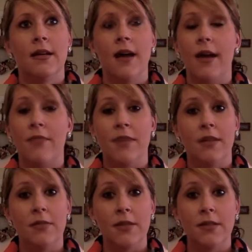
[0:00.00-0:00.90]
I hadn't been
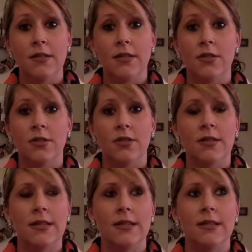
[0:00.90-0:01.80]
on the pill in years
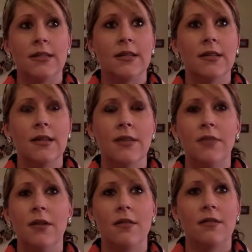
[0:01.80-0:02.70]
because it came
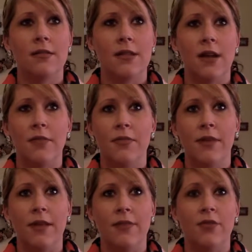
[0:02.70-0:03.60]
a time in
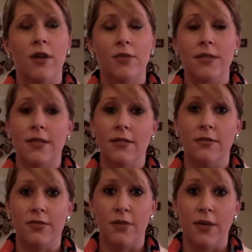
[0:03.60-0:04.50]
my life where I was
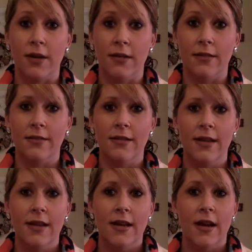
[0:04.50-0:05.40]
single for a while, and
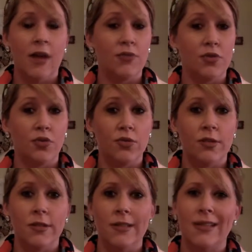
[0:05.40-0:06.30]
I was
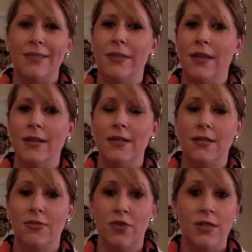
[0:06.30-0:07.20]
older, and I had been on it since
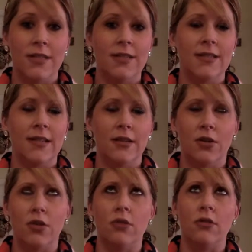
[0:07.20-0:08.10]
14 because I had
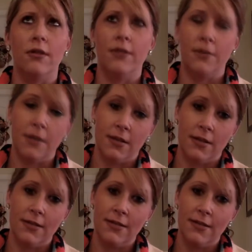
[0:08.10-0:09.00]
horrific
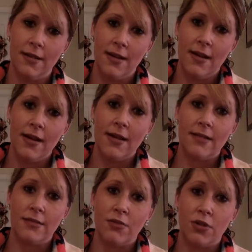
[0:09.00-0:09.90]
periods,
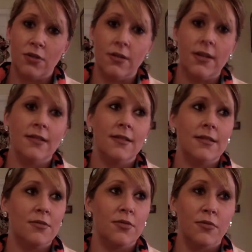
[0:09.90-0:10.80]
as I'm sure like
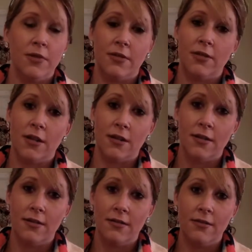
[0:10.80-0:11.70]
some of the women out there
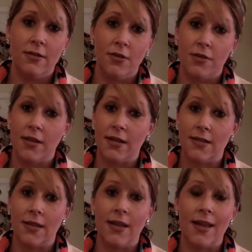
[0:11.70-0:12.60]
know what that's
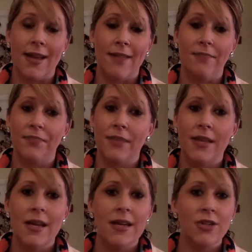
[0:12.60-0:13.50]
like, and
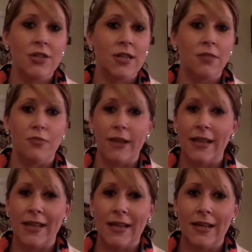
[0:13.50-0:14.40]
just to help
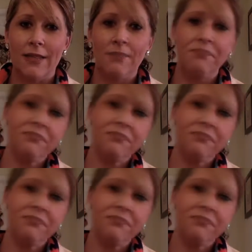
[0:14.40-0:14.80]
regulate it